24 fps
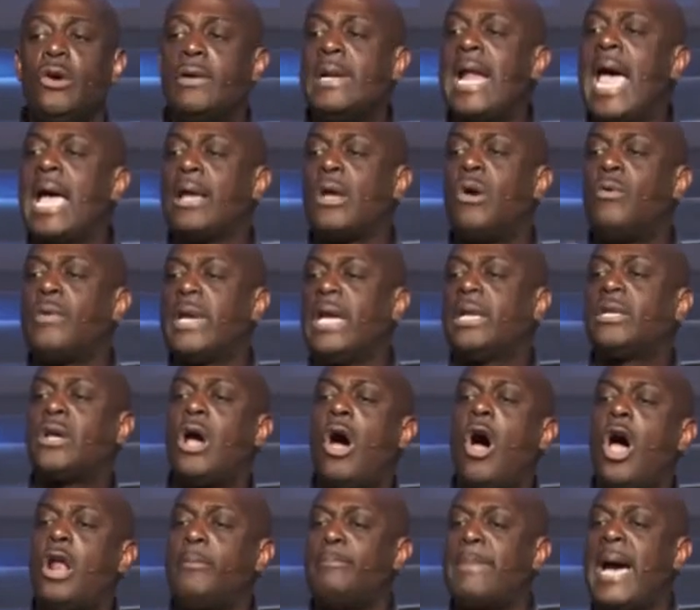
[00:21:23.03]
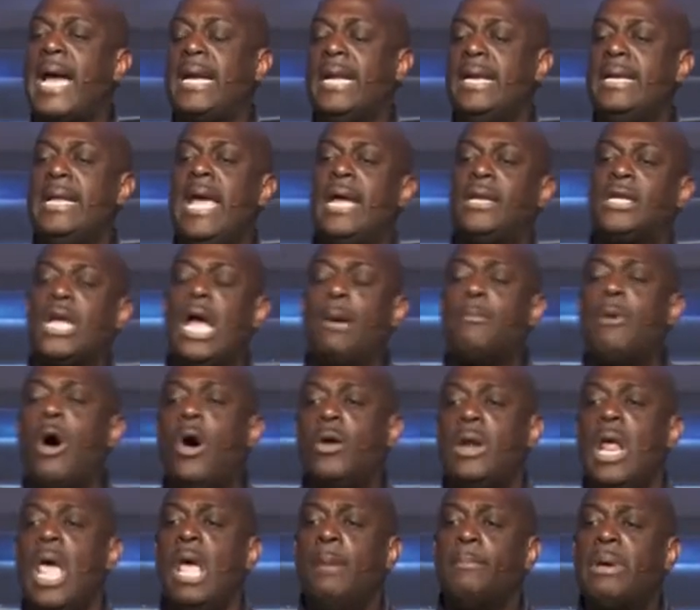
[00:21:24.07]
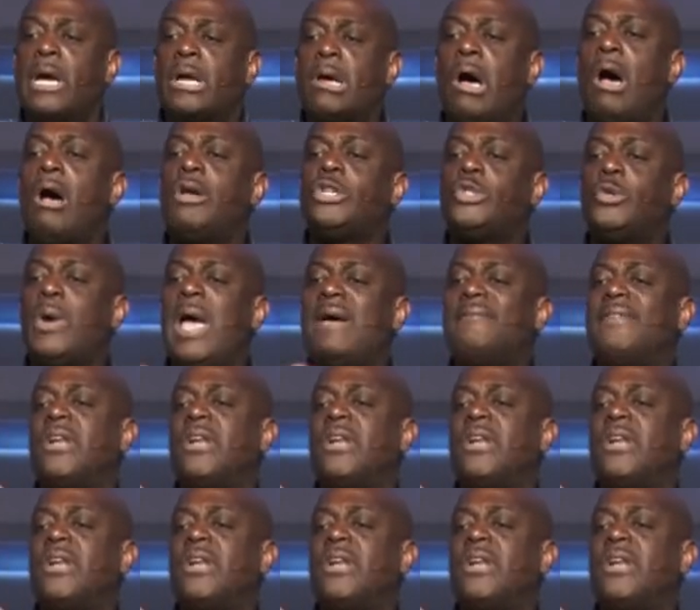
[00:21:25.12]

not going to get caught by the net. Come on. Because you have an